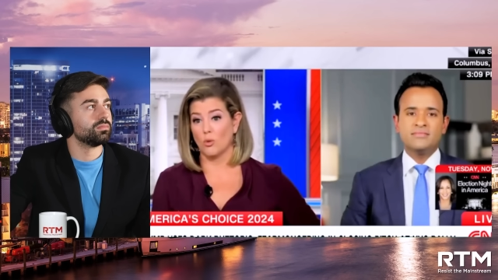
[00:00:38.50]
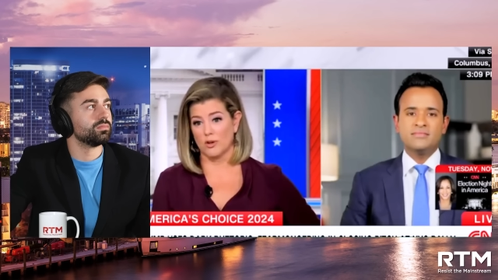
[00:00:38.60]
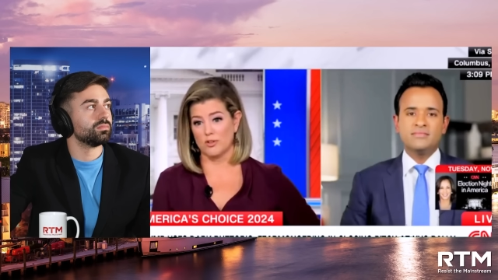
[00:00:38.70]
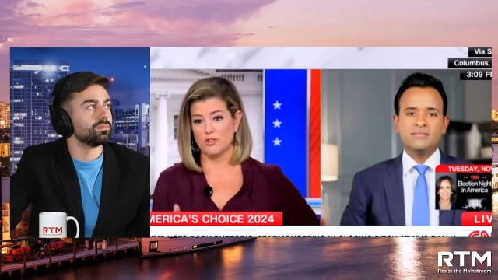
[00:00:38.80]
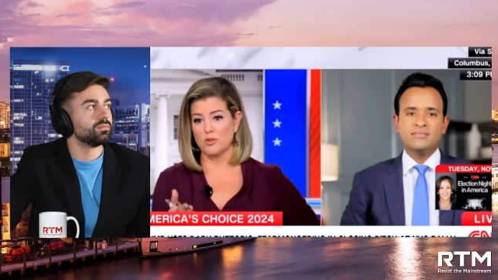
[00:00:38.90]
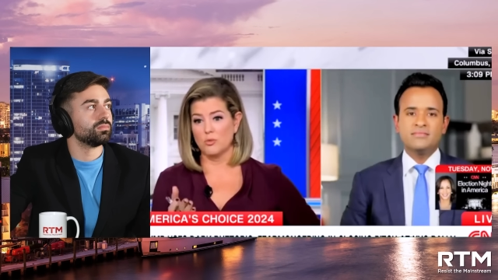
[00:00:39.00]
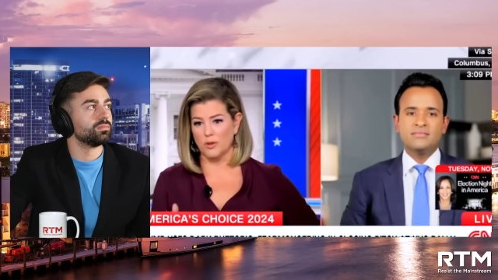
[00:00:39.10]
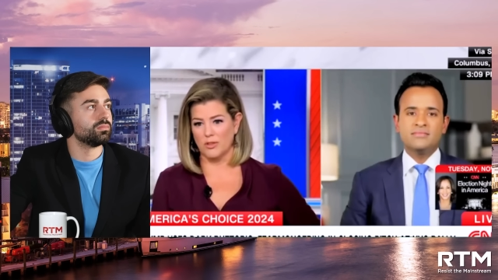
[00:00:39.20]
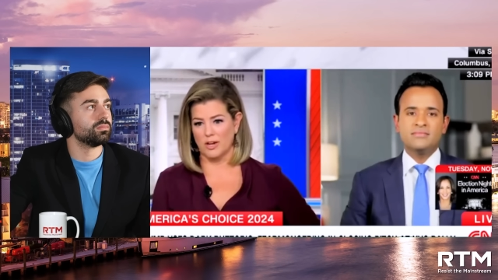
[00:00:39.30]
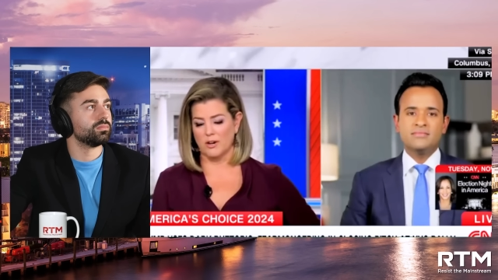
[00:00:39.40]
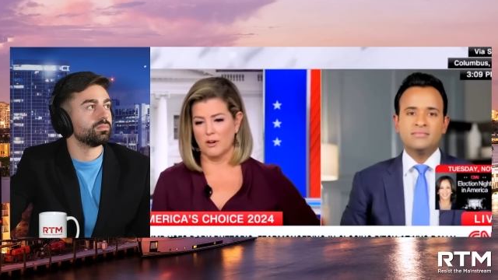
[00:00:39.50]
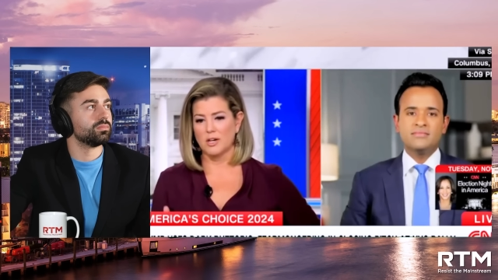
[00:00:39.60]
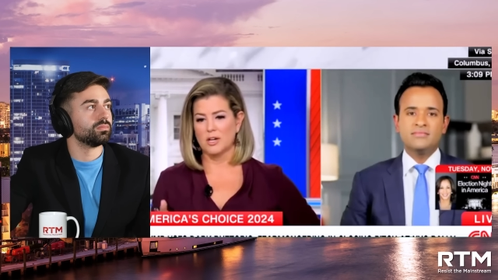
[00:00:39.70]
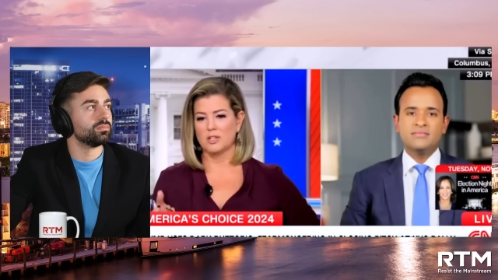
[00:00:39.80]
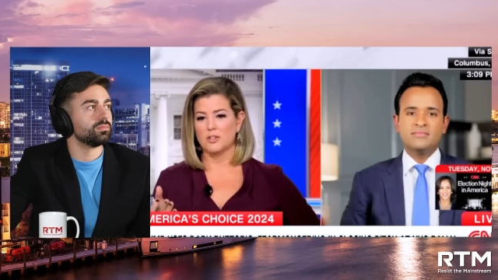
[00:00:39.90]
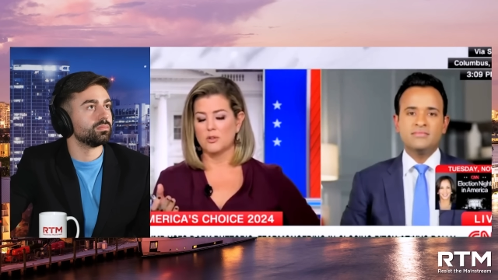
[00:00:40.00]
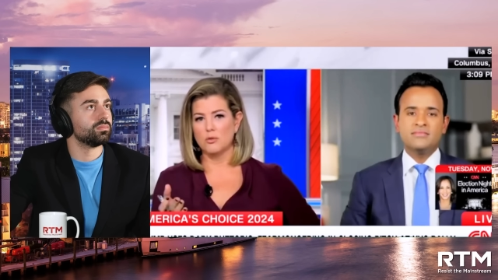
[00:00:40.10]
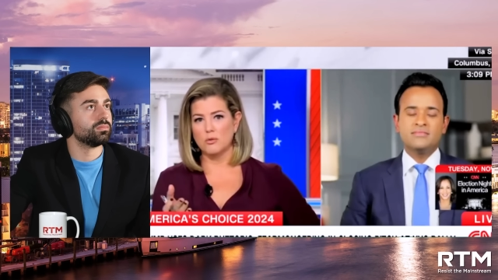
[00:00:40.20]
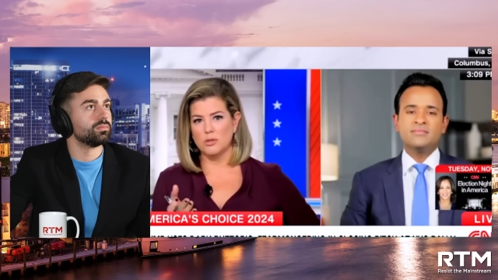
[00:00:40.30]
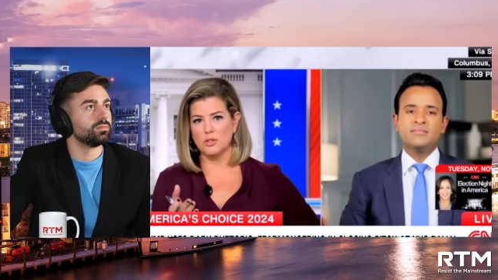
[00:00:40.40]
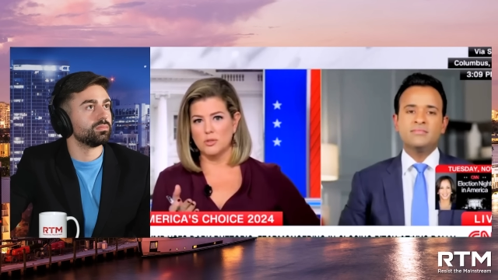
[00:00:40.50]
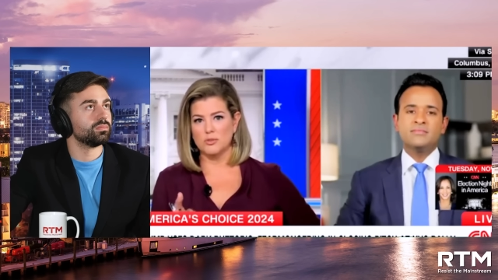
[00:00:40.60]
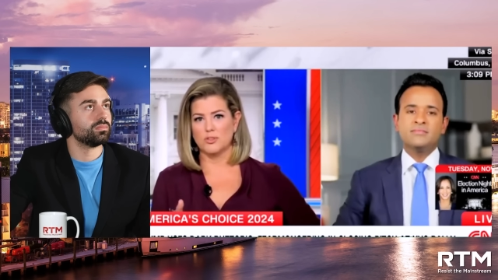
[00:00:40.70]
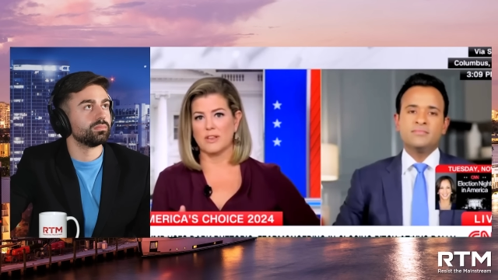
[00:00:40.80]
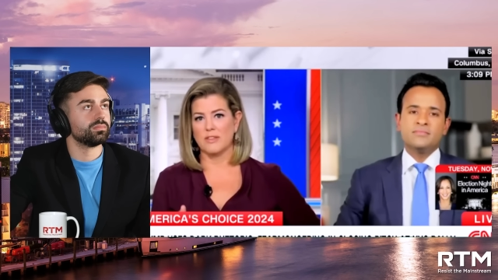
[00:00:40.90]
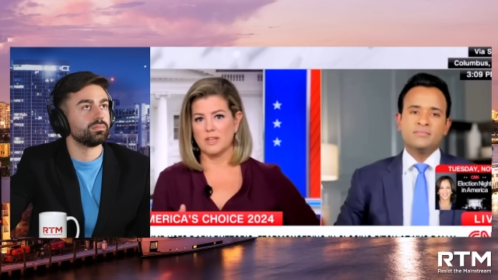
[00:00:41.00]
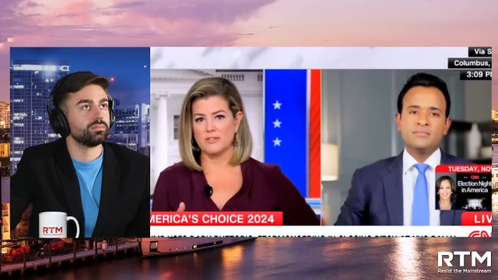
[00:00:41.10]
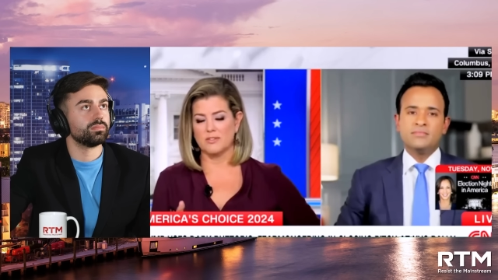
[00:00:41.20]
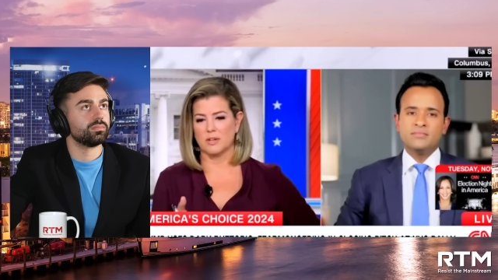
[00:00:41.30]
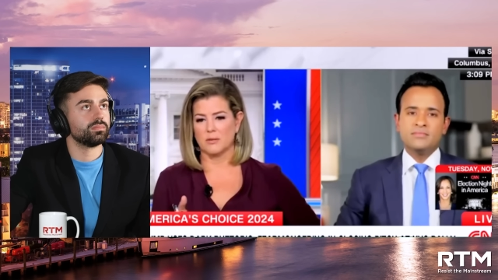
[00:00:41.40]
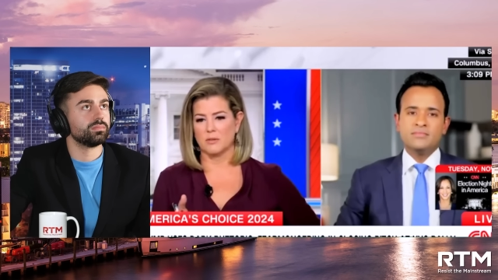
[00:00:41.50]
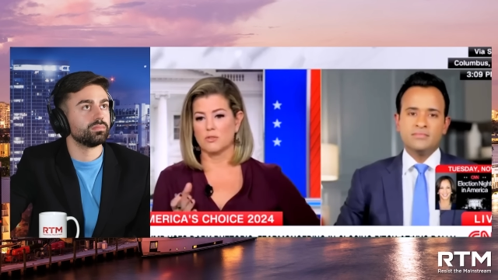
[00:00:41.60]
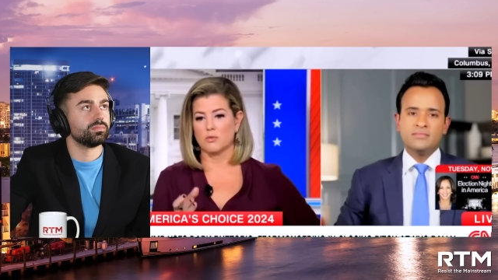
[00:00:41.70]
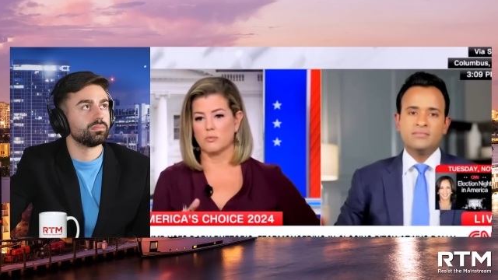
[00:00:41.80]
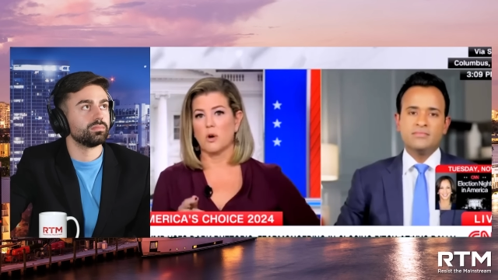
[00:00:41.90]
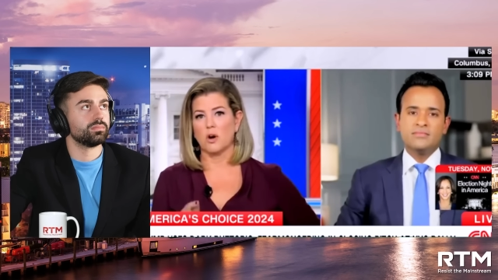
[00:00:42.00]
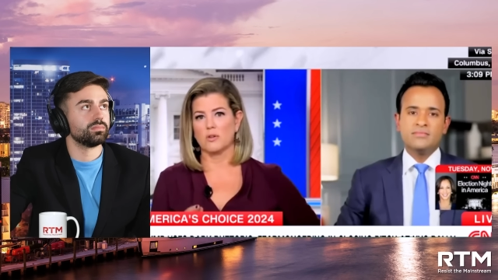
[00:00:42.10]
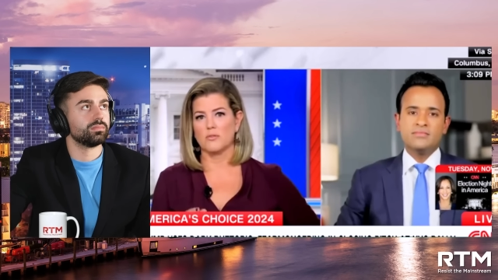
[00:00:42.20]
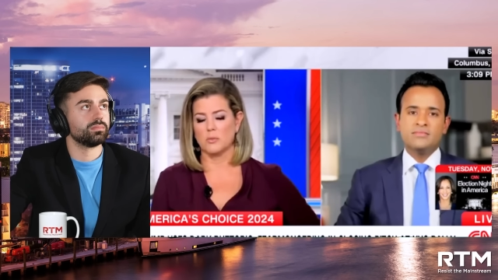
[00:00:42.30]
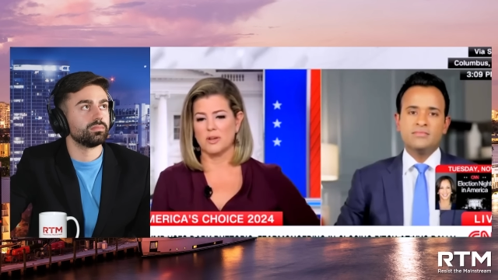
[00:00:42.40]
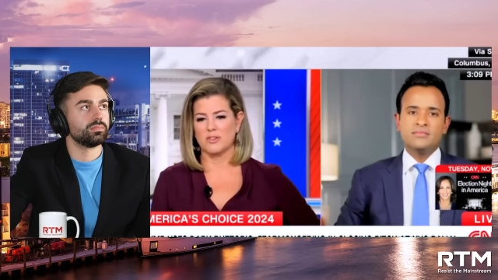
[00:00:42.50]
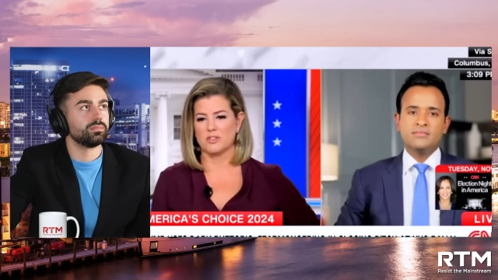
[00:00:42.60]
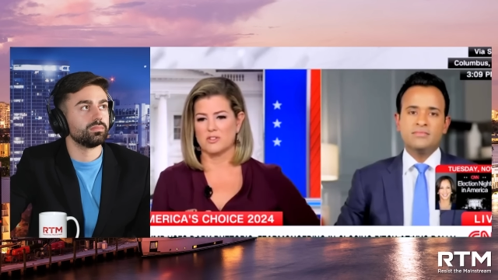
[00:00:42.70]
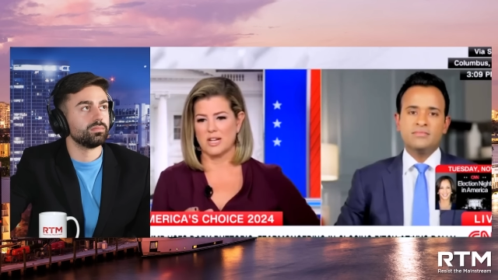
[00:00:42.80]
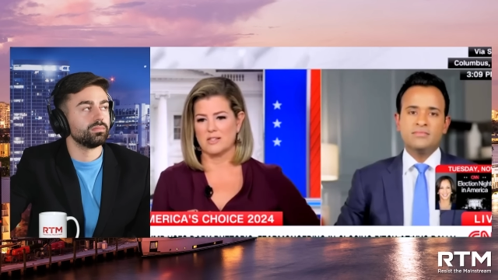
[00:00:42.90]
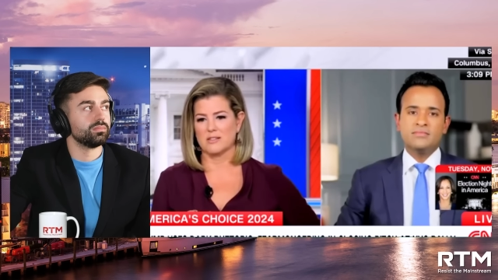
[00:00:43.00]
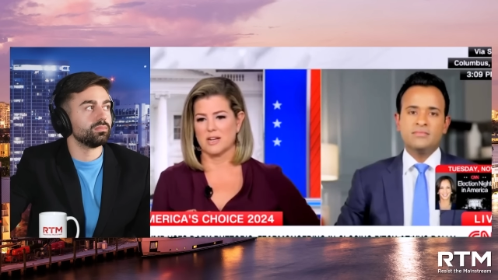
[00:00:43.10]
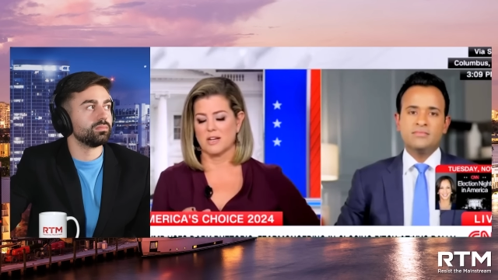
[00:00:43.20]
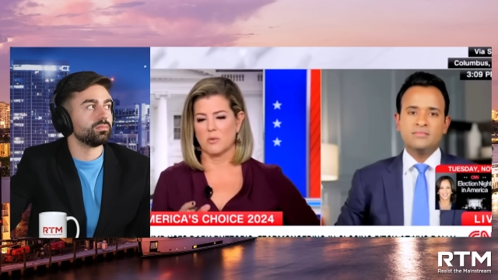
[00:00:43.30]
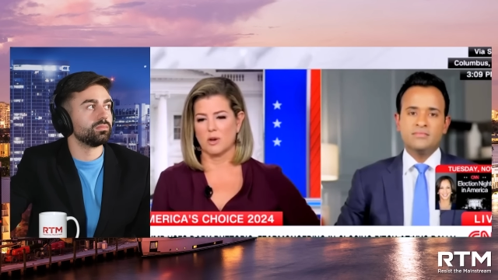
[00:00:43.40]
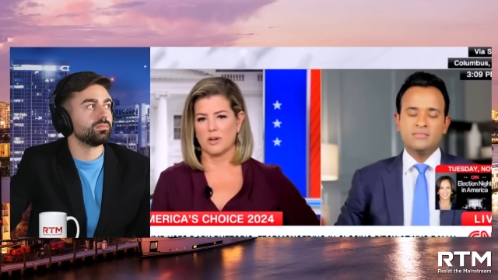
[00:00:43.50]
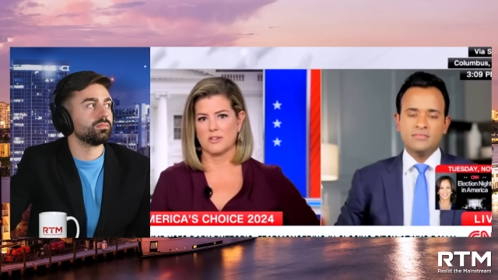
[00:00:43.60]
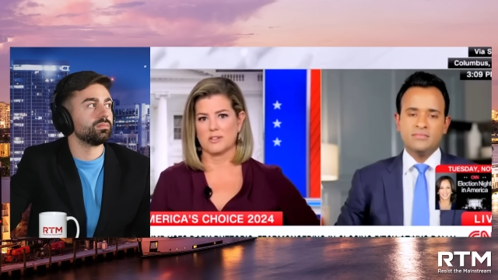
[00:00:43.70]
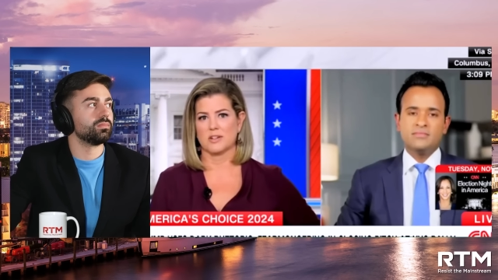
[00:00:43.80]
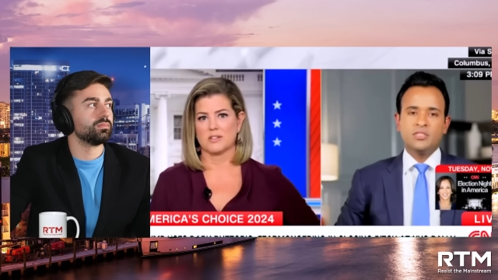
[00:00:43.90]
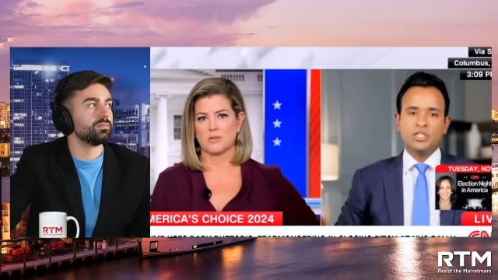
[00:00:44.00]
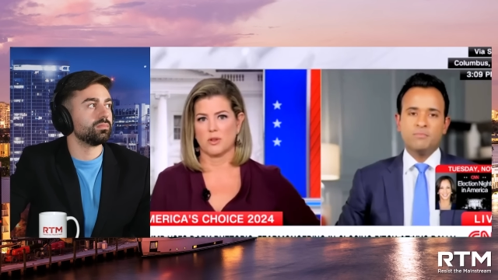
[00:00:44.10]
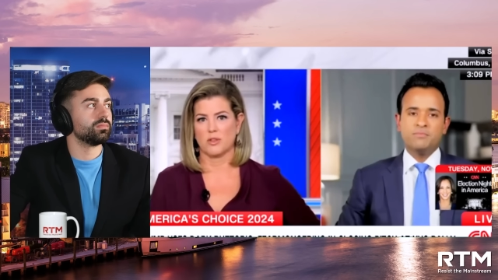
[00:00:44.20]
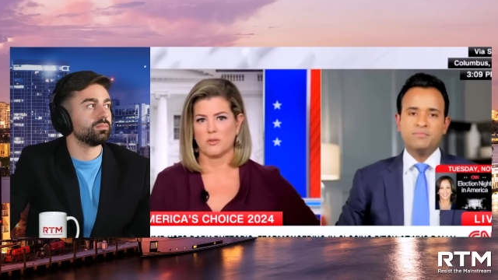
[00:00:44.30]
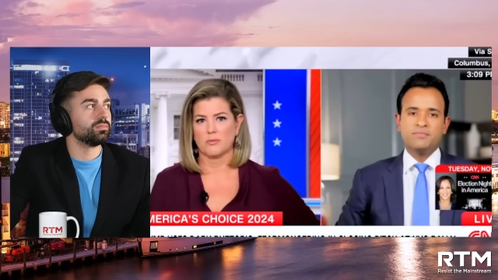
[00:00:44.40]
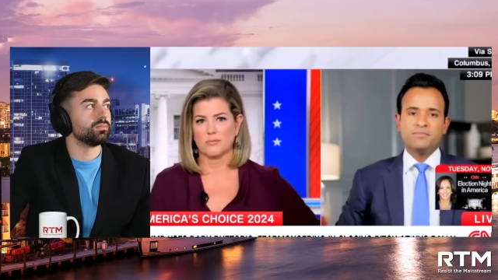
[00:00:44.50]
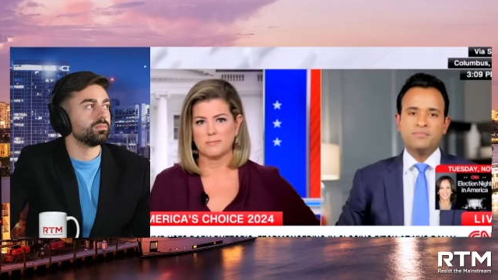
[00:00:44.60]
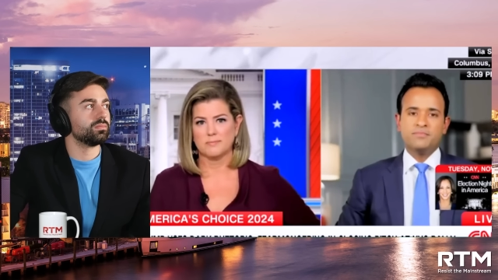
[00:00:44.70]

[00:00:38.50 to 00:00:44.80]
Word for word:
Speaker 1: yours. You were there. You you said this uh, this was part of your message last night, and I want to discuss it with you.